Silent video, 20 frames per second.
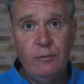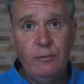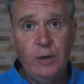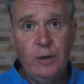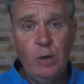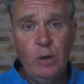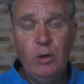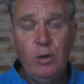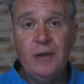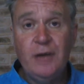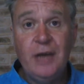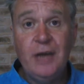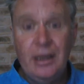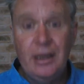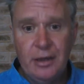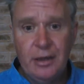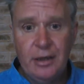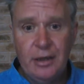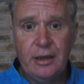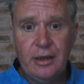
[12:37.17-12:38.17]
of view, and they
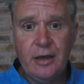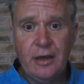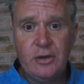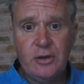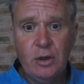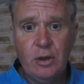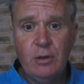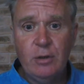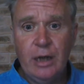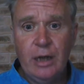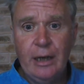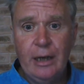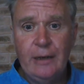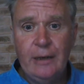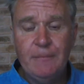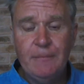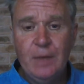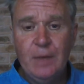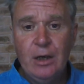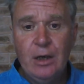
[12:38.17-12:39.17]
think that's
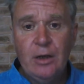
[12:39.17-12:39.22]
okay.